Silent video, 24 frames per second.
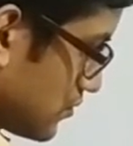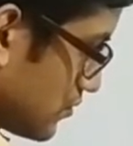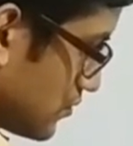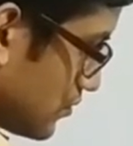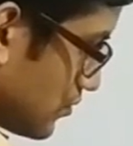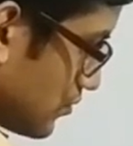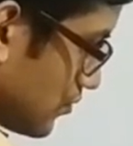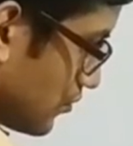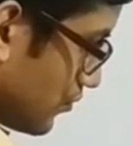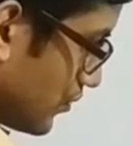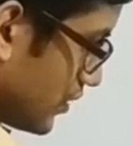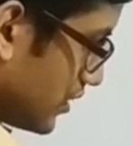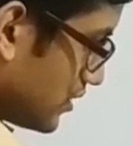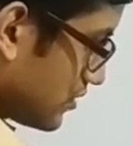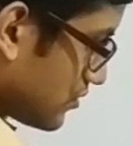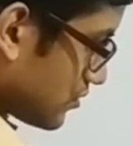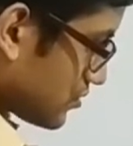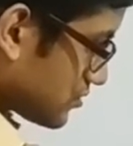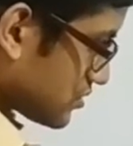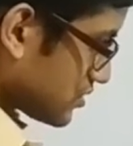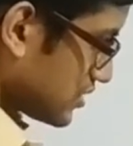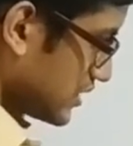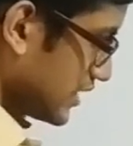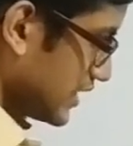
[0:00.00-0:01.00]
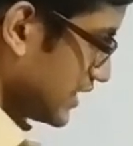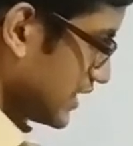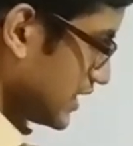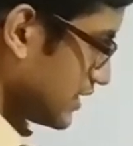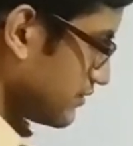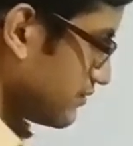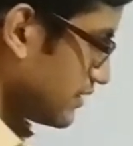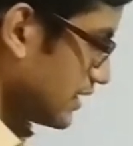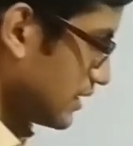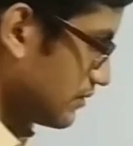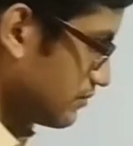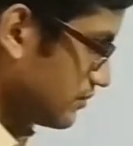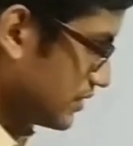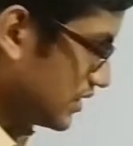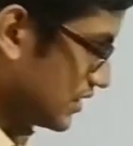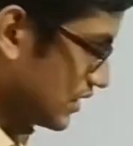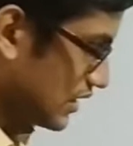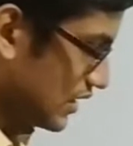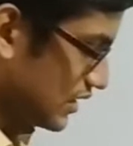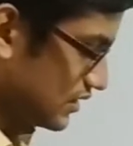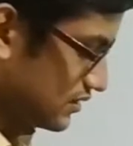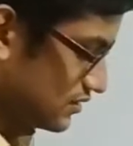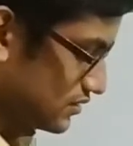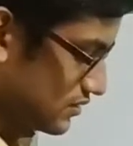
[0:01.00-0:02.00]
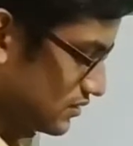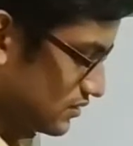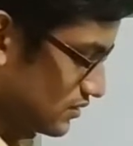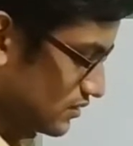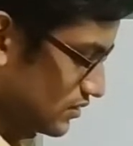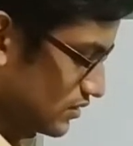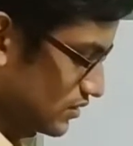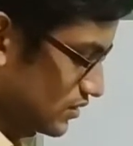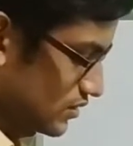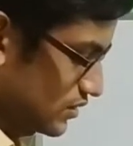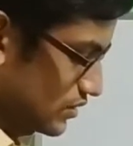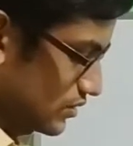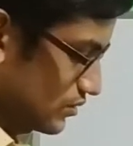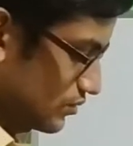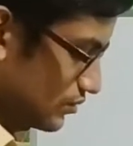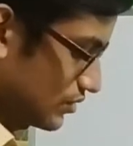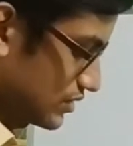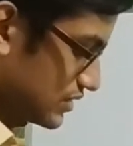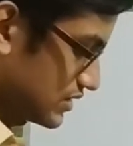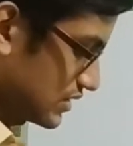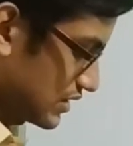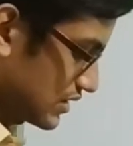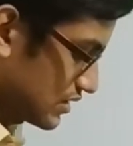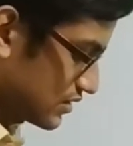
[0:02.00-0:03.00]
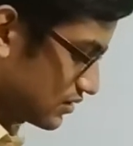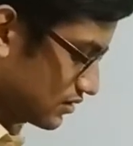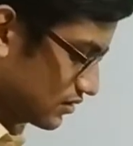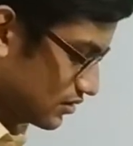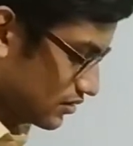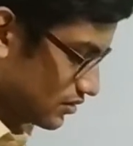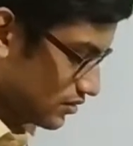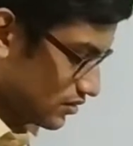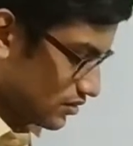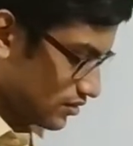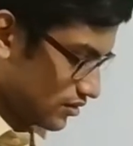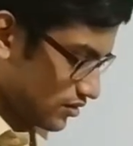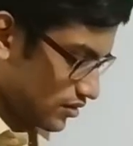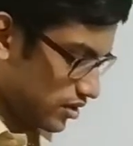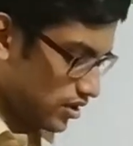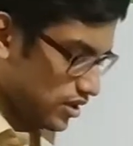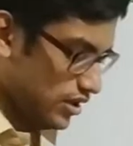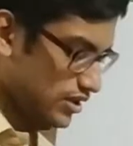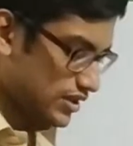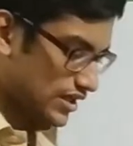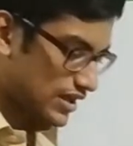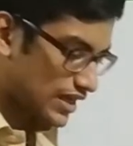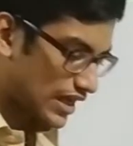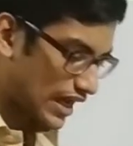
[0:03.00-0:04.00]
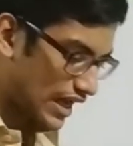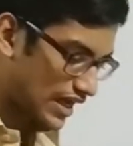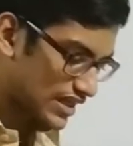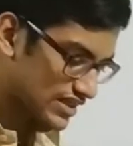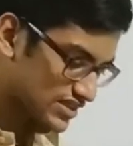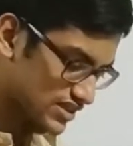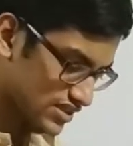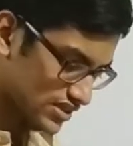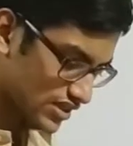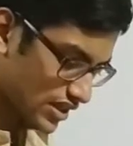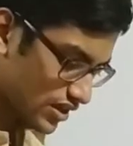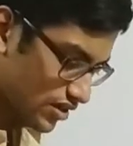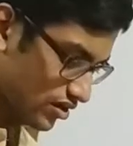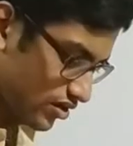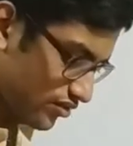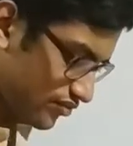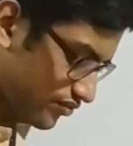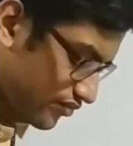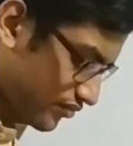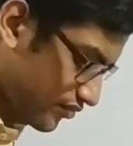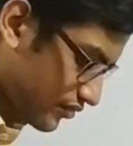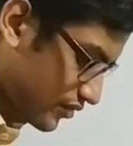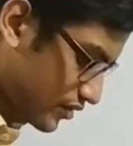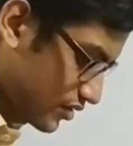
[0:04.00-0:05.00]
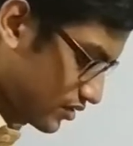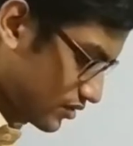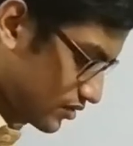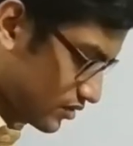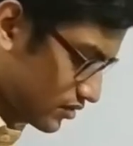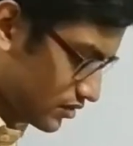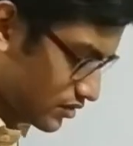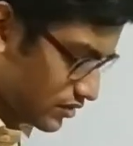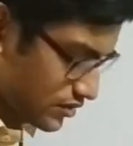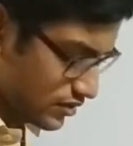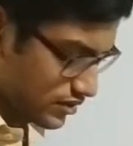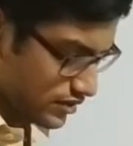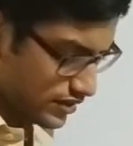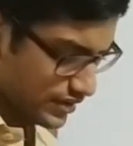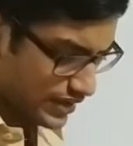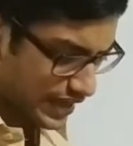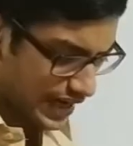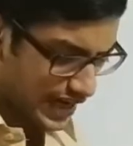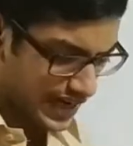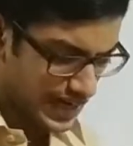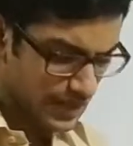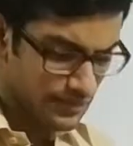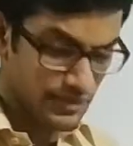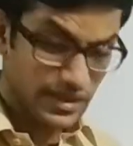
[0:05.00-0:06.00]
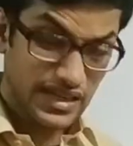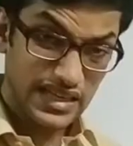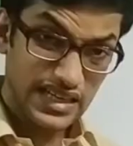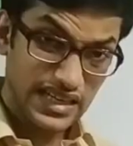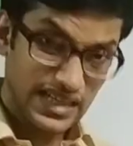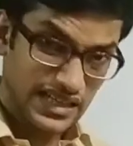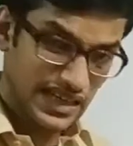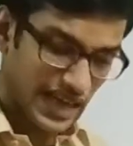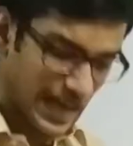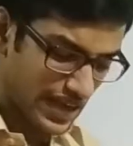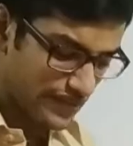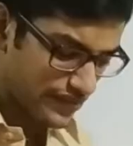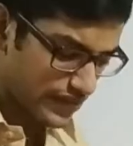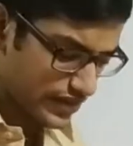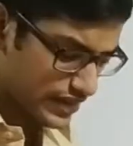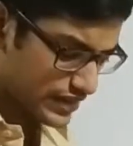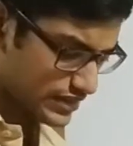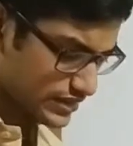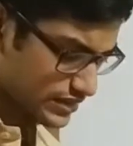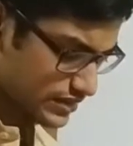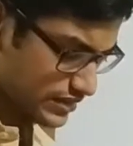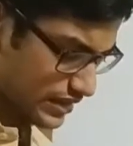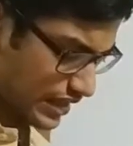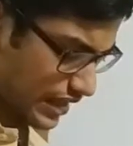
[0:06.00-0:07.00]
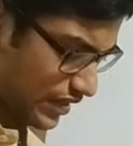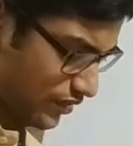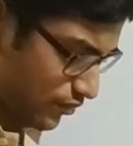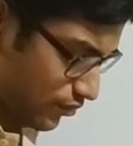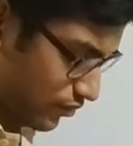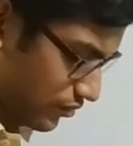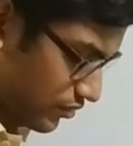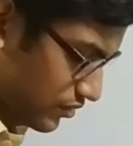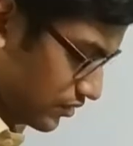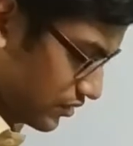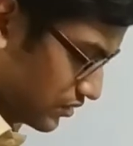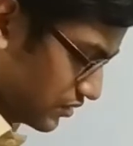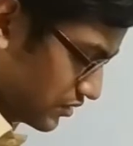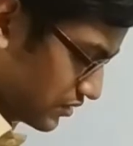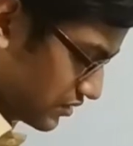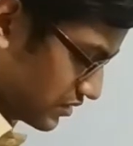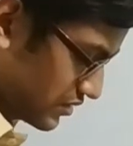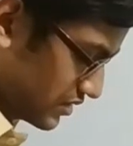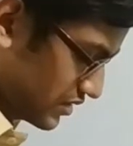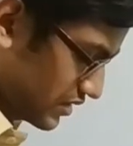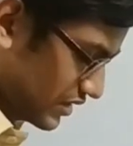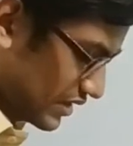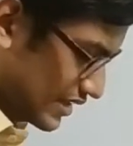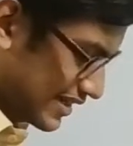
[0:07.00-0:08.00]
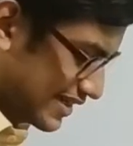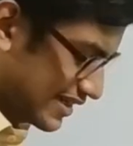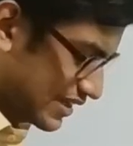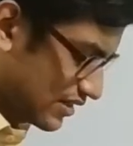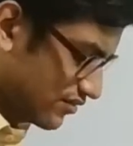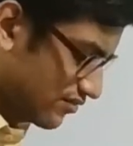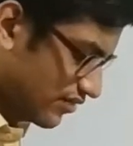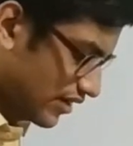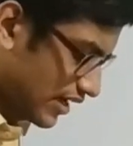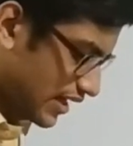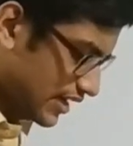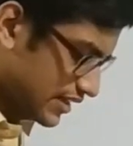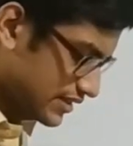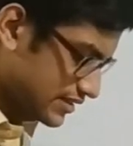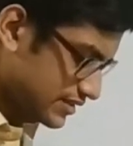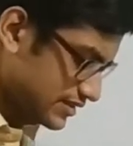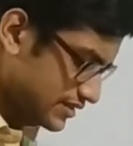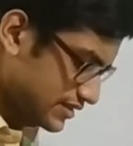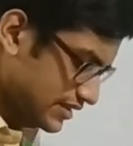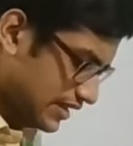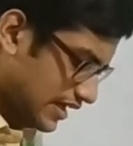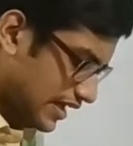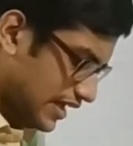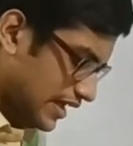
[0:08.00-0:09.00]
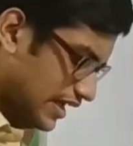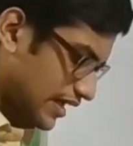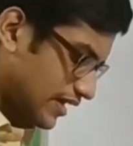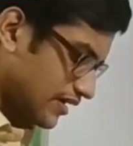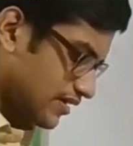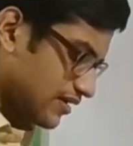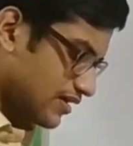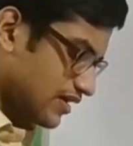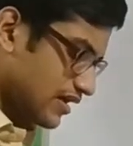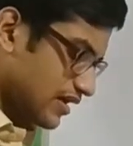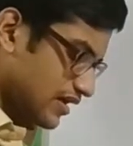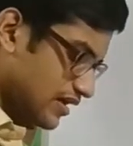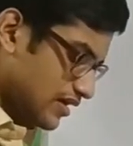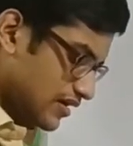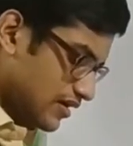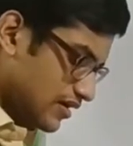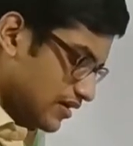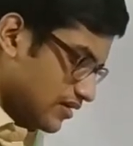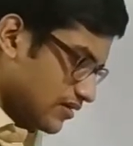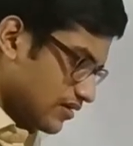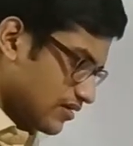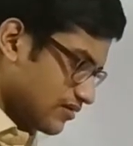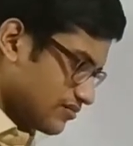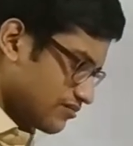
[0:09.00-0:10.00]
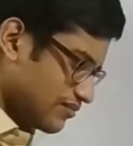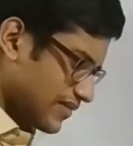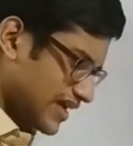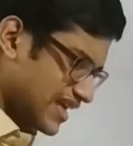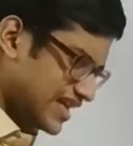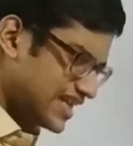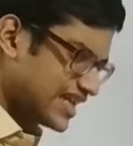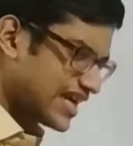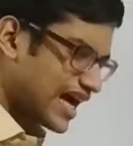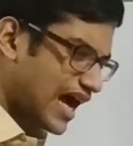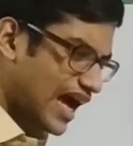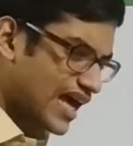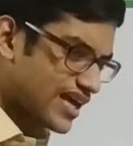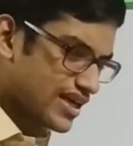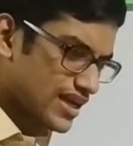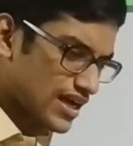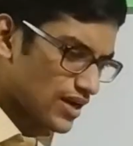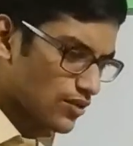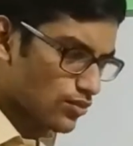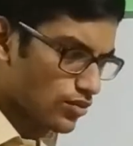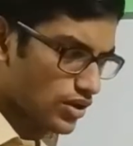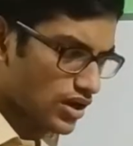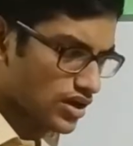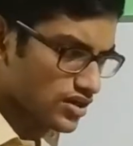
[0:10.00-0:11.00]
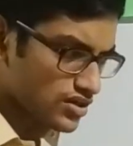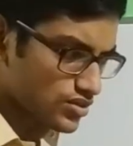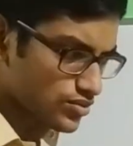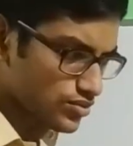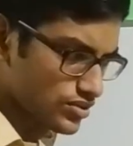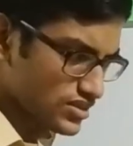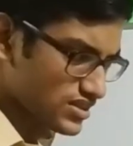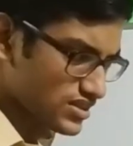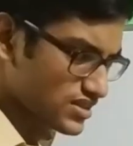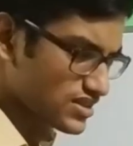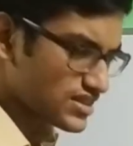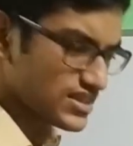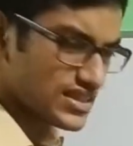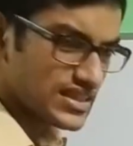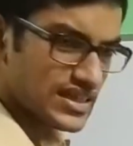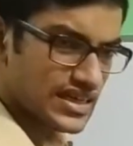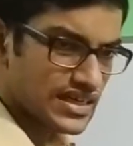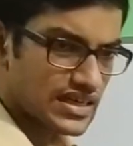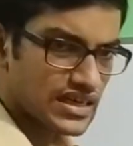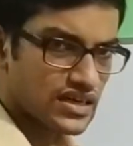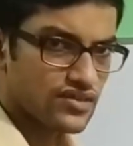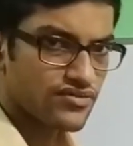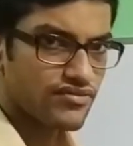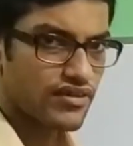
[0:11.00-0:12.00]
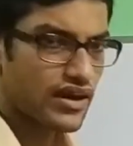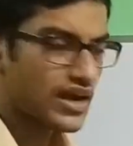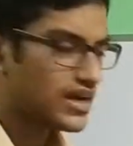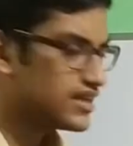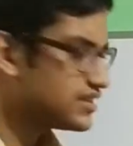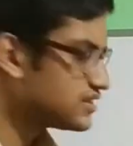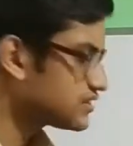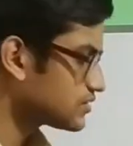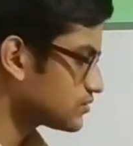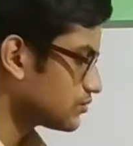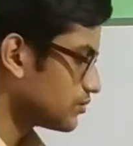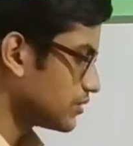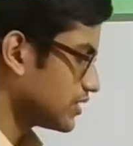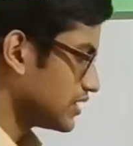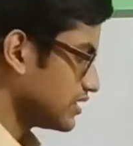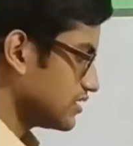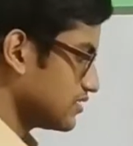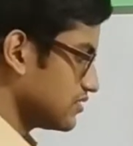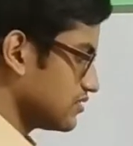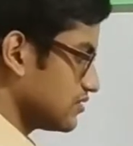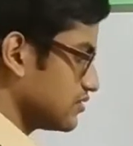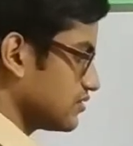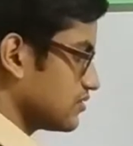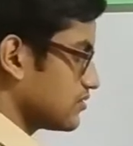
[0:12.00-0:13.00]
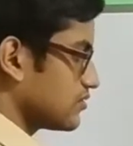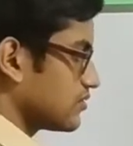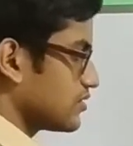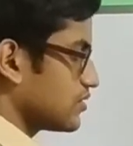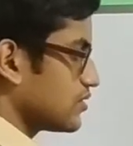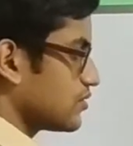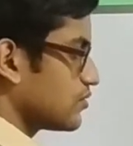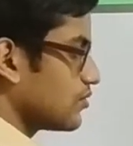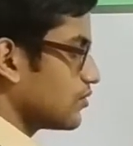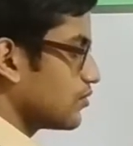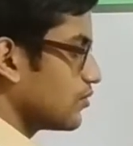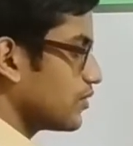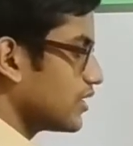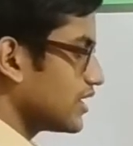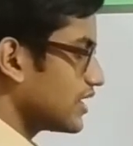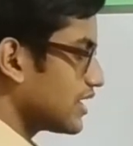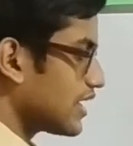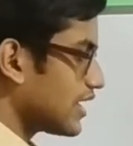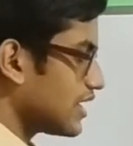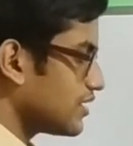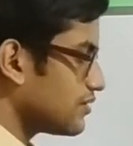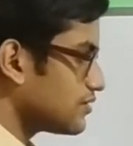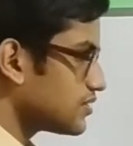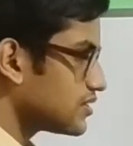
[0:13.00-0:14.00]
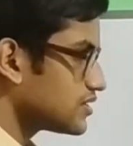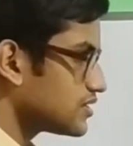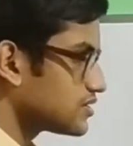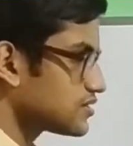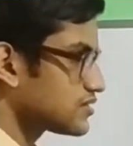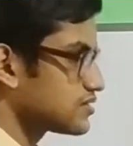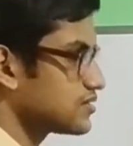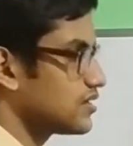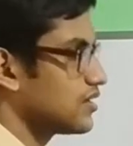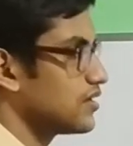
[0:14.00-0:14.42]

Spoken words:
Windows native APIs, which are the collection of dynamic link libraries and C header files, and mainly I have worked with C header files when I was